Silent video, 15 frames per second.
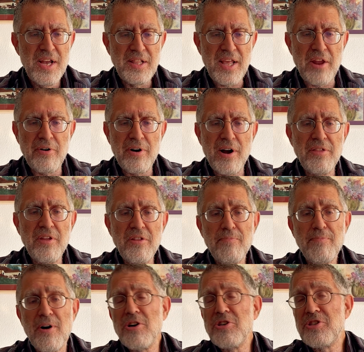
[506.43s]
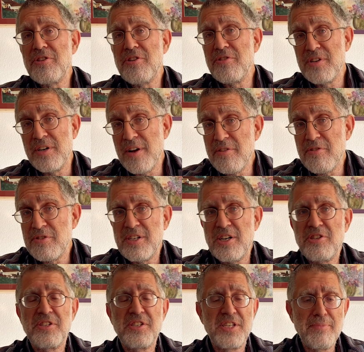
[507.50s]
Later on in the parsha, there's another
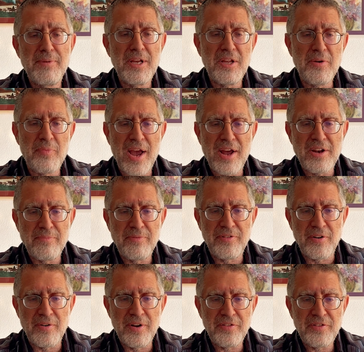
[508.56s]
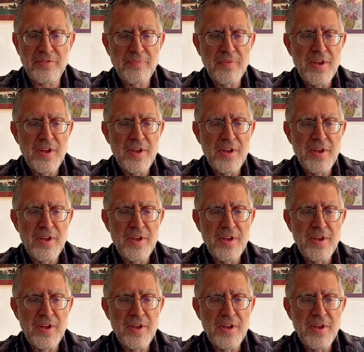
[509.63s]
such seemingly random series.